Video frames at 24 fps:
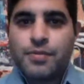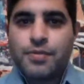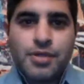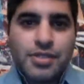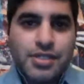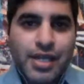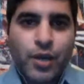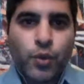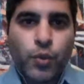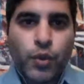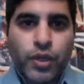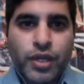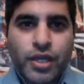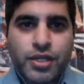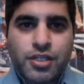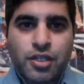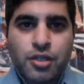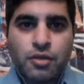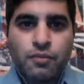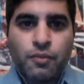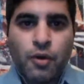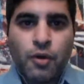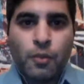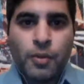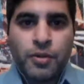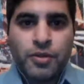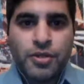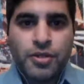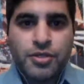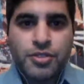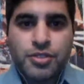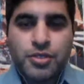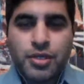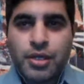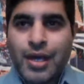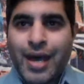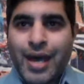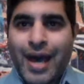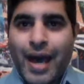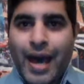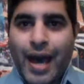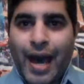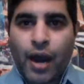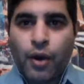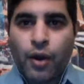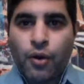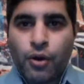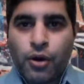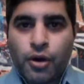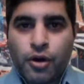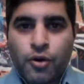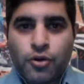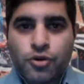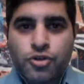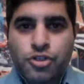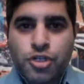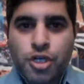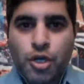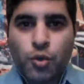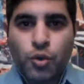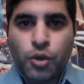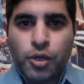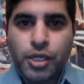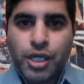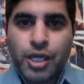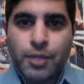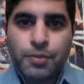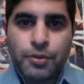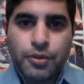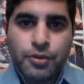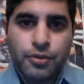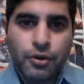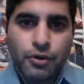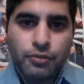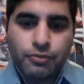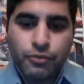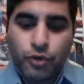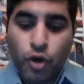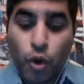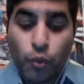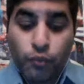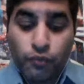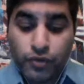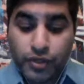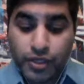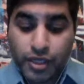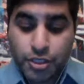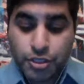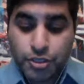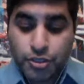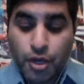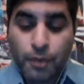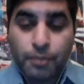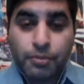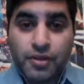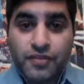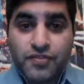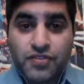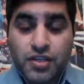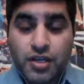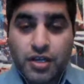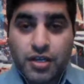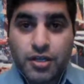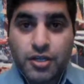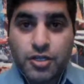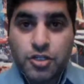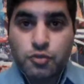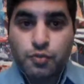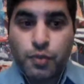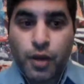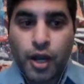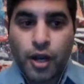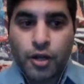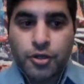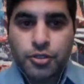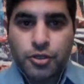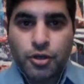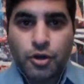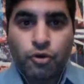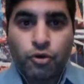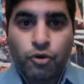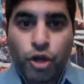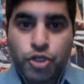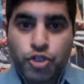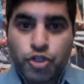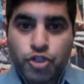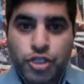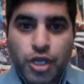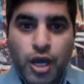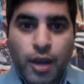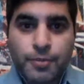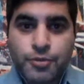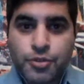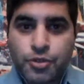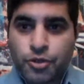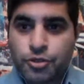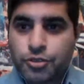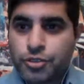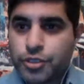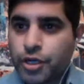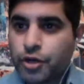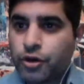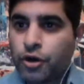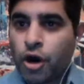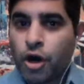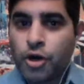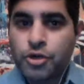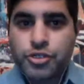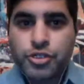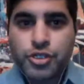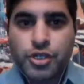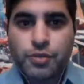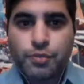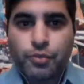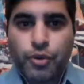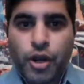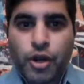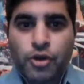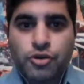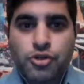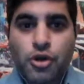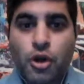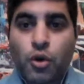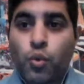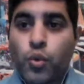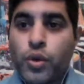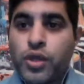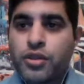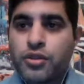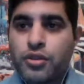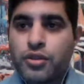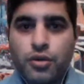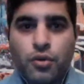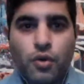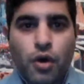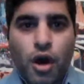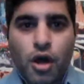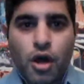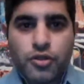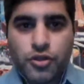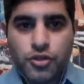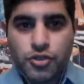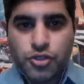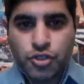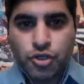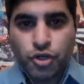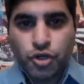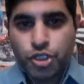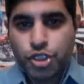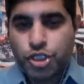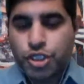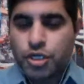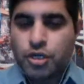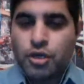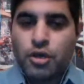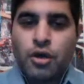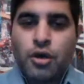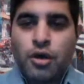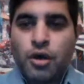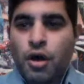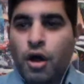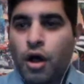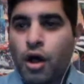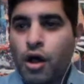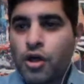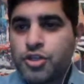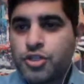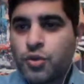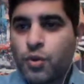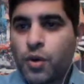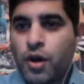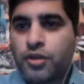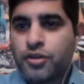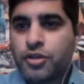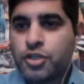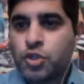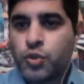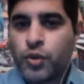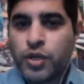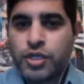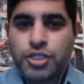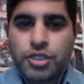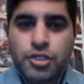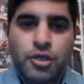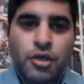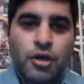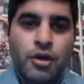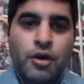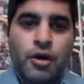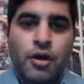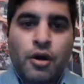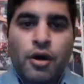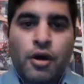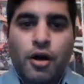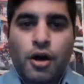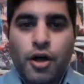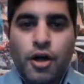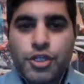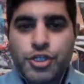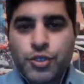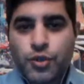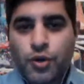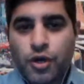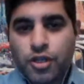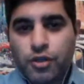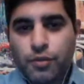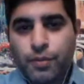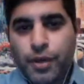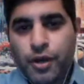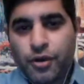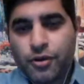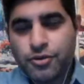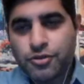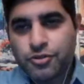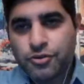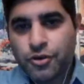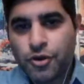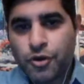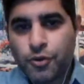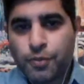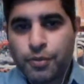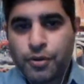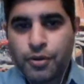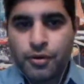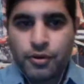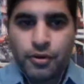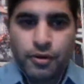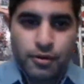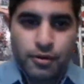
stay with us in the moment. This hour or so will hopefully get you uplifted and inspired to go crush your job search. And our hearts and prayers are with you on this search, also on the Twitch, also on the Periscope.